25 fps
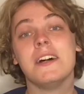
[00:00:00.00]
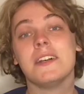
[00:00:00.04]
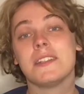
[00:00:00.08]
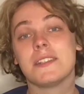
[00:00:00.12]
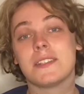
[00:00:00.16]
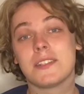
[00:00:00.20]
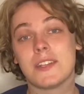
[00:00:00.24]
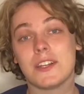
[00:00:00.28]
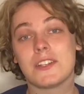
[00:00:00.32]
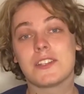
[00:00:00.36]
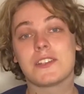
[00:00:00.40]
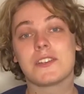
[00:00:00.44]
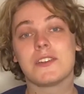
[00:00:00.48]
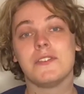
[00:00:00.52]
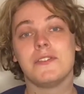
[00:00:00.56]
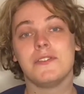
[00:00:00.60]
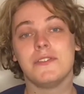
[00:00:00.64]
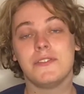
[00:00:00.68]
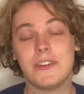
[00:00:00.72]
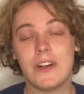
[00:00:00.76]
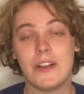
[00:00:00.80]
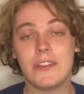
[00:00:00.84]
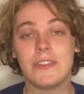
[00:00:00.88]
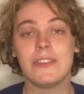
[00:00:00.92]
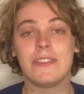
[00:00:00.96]
such a
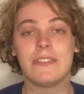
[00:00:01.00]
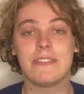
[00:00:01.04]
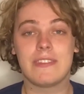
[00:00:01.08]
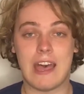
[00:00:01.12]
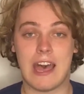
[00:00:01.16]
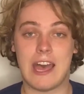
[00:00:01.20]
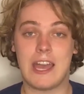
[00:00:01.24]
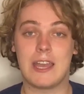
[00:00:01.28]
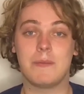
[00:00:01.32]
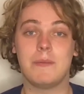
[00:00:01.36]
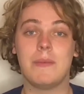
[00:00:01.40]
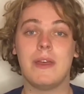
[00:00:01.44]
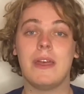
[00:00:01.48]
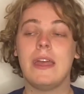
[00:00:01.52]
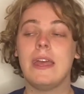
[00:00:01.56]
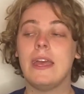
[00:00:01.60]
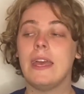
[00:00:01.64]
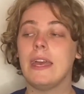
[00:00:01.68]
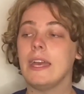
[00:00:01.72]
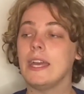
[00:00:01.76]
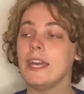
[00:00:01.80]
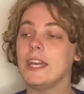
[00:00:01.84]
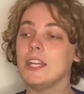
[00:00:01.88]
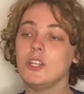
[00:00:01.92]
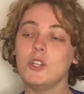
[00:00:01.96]
fun time
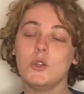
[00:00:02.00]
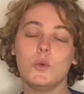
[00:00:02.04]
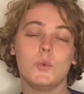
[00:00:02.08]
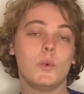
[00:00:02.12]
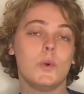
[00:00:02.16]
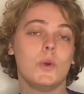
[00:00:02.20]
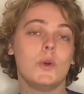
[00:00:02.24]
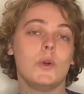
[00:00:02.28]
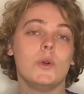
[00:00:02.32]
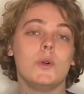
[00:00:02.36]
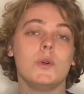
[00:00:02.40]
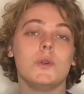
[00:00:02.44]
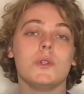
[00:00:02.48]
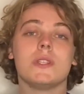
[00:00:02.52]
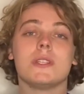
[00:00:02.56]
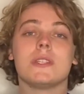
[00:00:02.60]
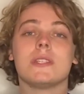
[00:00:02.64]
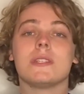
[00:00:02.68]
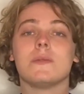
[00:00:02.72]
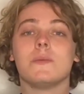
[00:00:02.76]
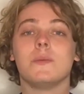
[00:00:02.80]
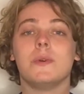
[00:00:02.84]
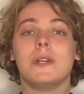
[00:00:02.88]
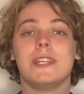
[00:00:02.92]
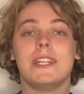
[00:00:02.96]
in the
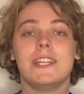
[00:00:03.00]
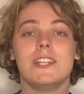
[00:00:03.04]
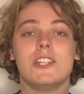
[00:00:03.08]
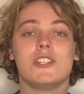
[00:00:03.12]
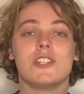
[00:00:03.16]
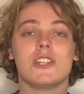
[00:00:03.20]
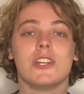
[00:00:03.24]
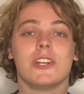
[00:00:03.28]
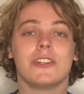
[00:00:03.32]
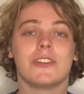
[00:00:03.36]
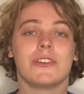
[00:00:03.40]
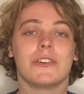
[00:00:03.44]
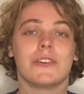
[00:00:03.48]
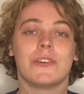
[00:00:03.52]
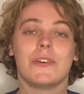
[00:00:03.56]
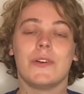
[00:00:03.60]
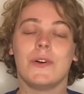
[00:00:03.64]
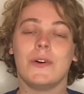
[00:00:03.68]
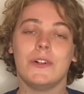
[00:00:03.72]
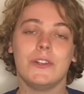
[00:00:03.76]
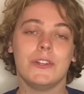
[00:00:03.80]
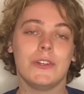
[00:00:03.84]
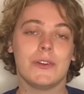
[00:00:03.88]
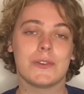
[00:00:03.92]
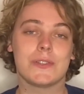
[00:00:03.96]
woods with each other,
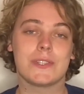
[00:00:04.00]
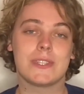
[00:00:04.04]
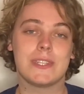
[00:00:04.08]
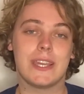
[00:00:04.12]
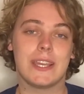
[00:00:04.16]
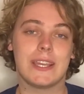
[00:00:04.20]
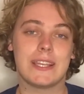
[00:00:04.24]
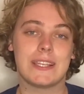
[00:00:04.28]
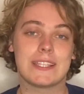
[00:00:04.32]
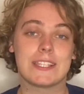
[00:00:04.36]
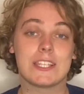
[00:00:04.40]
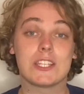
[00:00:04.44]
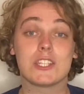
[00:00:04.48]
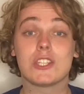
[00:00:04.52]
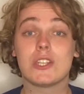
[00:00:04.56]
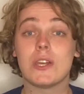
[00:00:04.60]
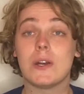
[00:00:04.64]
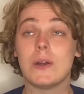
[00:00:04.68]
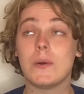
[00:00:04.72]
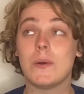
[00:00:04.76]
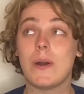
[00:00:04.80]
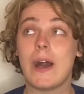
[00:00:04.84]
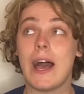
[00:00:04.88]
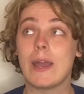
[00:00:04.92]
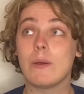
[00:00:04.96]
all those things.
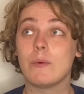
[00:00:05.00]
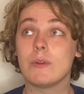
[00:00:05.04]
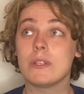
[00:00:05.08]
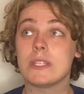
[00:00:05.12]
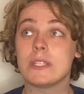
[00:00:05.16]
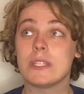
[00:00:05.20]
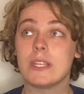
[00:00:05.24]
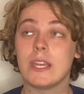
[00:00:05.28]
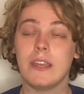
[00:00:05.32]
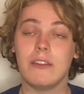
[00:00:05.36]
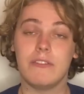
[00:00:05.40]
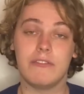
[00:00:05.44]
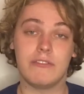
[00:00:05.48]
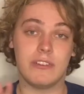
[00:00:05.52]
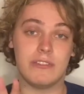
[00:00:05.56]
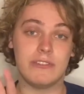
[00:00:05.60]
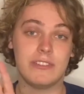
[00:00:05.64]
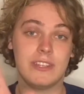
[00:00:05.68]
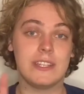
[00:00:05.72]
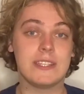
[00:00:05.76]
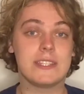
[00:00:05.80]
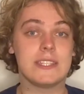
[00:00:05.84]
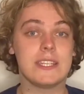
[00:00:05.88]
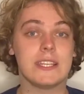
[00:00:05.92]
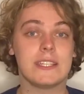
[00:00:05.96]
So I would say
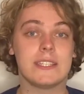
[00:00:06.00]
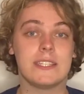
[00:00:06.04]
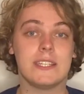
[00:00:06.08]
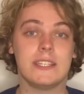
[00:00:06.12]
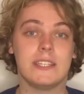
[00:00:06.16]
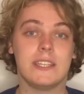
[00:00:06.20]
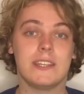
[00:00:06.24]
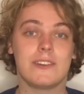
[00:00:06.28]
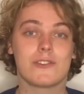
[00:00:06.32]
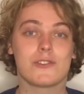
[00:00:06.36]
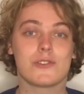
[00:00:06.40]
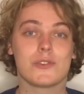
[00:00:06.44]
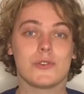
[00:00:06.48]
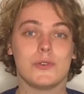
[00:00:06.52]
15, 16 years